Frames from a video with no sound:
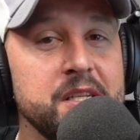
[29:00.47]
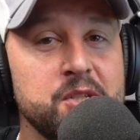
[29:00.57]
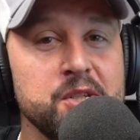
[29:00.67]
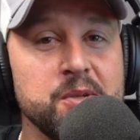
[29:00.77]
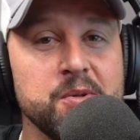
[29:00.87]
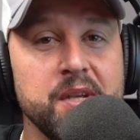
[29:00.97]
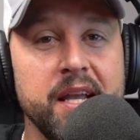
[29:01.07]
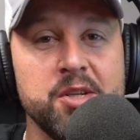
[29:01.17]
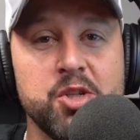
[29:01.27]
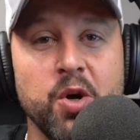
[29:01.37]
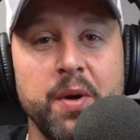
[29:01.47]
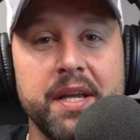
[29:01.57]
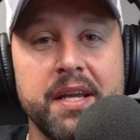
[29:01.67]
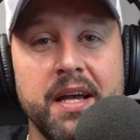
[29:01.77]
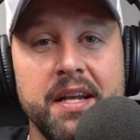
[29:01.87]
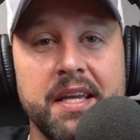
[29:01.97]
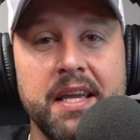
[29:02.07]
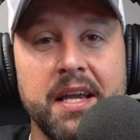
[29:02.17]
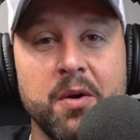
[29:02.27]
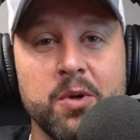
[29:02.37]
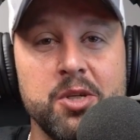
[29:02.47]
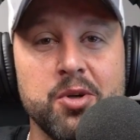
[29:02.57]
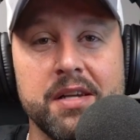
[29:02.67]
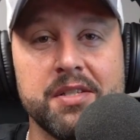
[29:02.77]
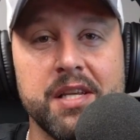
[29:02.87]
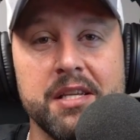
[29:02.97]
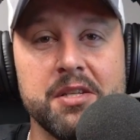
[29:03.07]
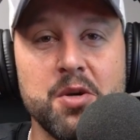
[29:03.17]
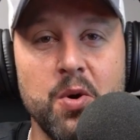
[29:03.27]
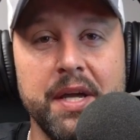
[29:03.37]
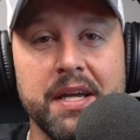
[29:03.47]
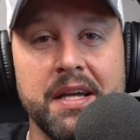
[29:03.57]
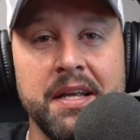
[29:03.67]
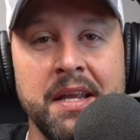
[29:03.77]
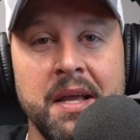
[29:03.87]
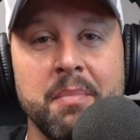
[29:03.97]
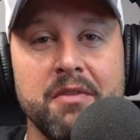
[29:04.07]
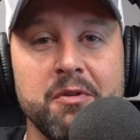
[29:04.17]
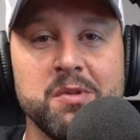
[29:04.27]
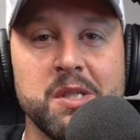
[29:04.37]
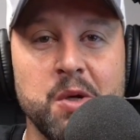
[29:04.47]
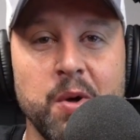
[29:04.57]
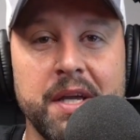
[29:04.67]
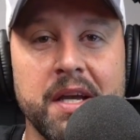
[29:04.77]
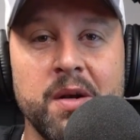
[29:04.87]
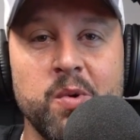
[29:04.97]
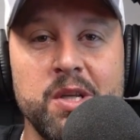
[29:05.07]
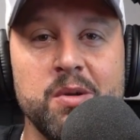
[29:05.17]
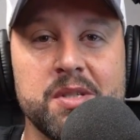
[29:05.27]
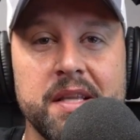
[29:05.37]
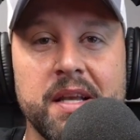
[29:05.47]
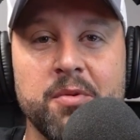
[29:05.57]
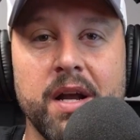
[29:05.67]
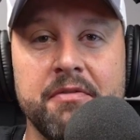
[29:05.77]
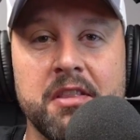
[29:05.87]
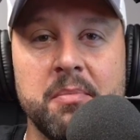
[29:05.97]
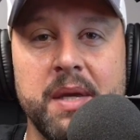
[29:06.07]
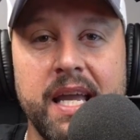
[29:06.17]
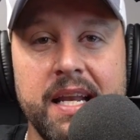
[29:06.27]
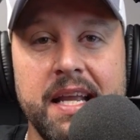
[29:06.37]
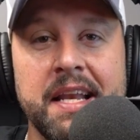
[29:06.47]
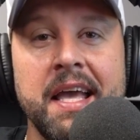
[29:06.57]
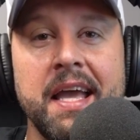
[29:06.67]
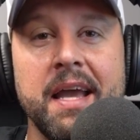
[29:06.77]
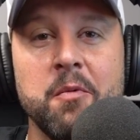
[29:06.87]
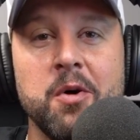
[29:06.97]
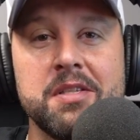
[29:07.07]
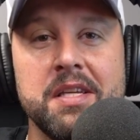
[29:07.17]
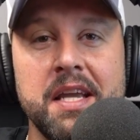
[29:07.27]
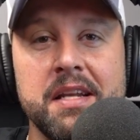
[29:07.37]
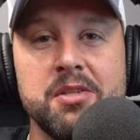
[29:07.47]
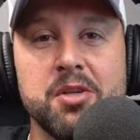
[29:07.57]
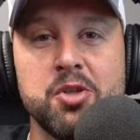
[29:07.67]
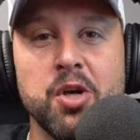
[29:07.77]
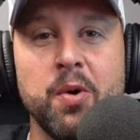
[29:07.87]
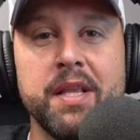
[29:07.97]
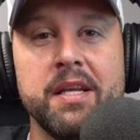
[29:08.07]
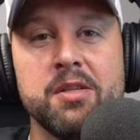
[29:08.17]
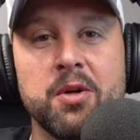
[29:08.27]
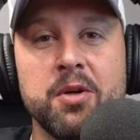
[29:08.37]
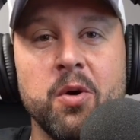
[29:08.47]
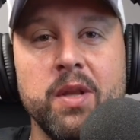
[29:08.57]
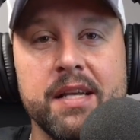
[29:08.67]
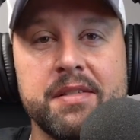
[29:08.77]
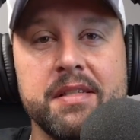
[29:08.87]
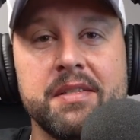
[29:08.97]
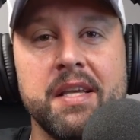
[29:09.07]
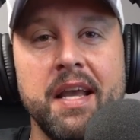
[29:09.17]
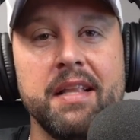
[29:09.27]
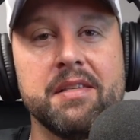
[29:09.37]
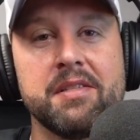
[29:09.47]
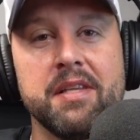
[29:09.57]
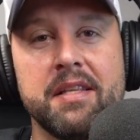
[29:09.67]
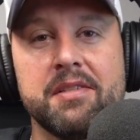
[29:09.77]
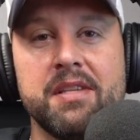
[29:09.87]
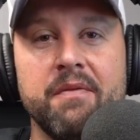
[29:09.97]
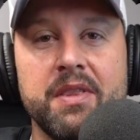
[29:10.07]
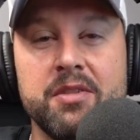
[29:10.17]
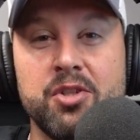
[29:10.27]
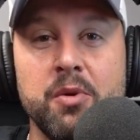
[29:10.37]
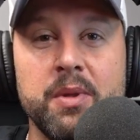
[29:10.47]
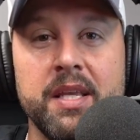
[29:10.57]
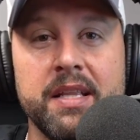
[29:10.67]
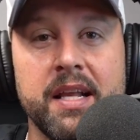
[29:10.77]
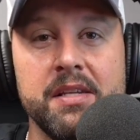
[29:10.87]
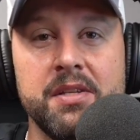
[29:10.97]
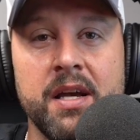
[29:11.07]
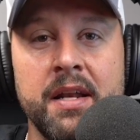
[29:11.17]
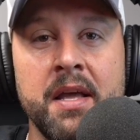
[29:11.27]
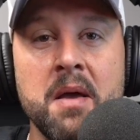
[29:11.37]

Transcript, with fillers: issues and showing a gun again, what you try to say is a toy gun, but if it was a toy gun, wouldn't you said that right from the beginning? And once again, it's just showing that he's learned no lessons, and this is like the seventh stupid thing that he's done,